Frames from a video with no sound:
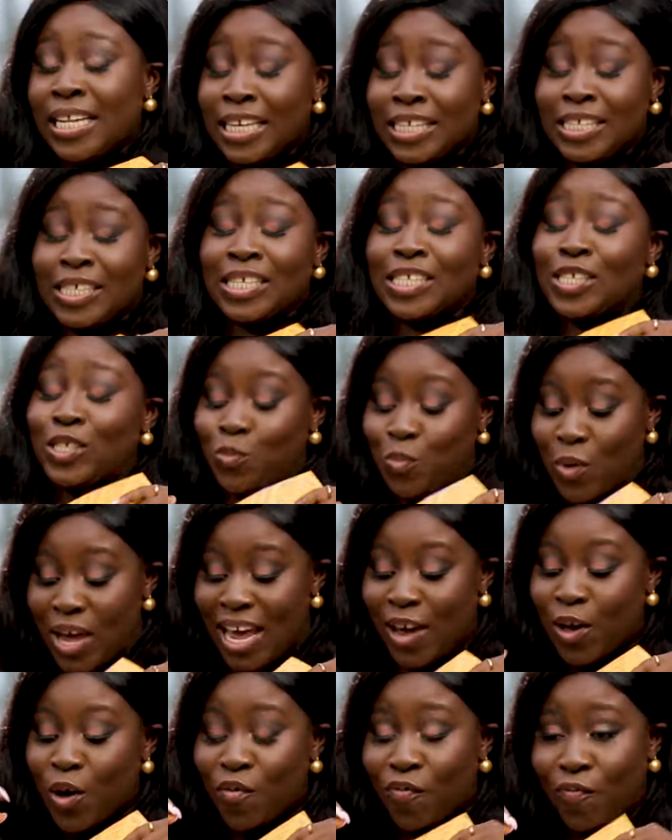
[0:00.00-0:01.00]
This is
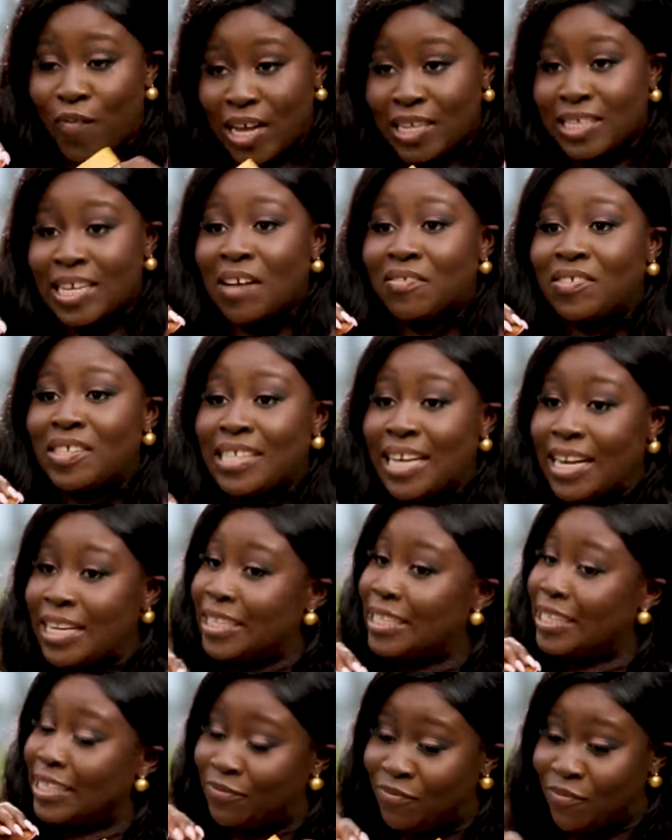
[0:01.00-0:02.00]
where your fans have
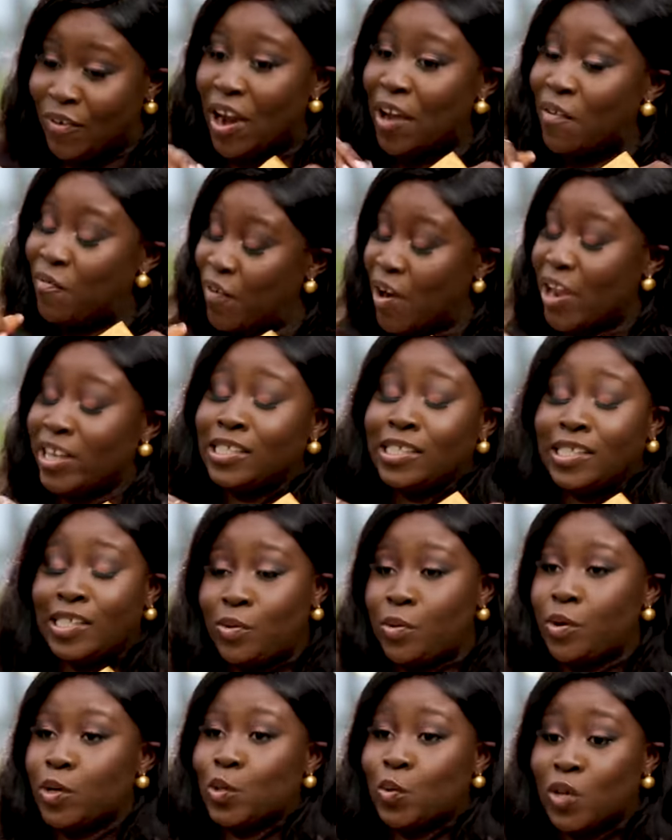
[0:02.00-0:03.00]
sent very, very
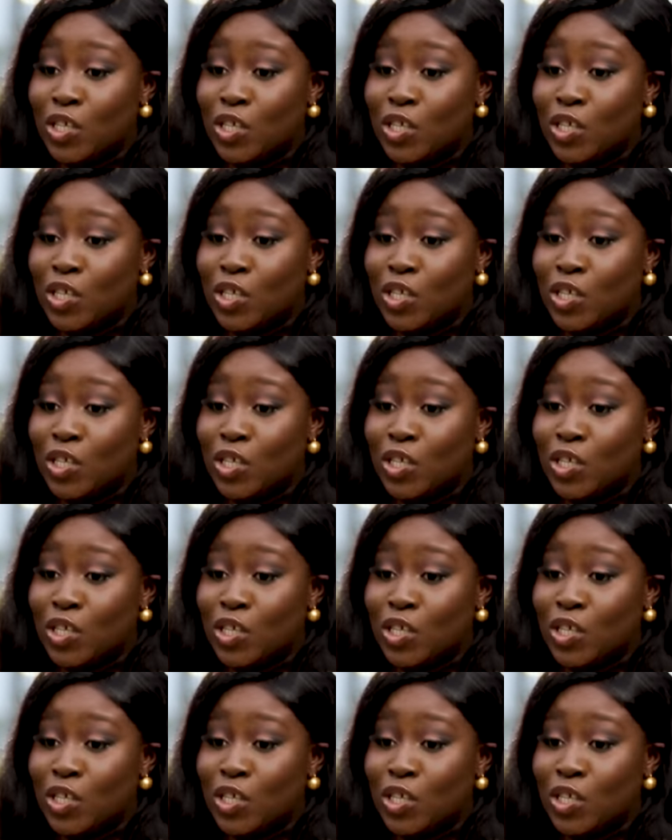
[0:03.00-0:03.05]
serious